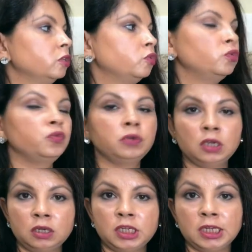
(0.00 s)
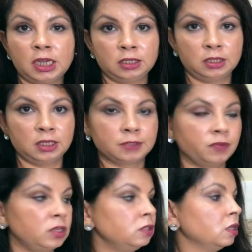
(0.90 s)
So really like
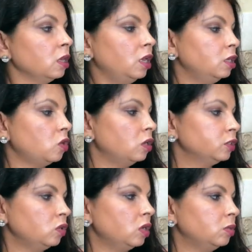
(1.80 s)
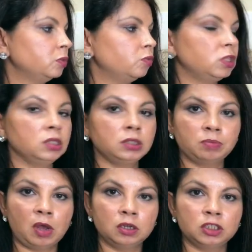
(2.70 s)
this one. It also comes with the
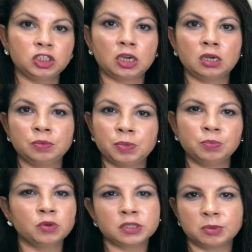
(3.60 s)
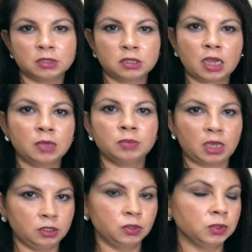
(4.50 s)
smaller jar, but most of the time
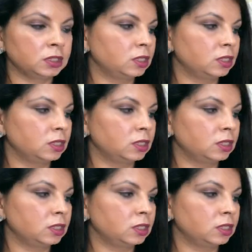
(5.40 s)
I use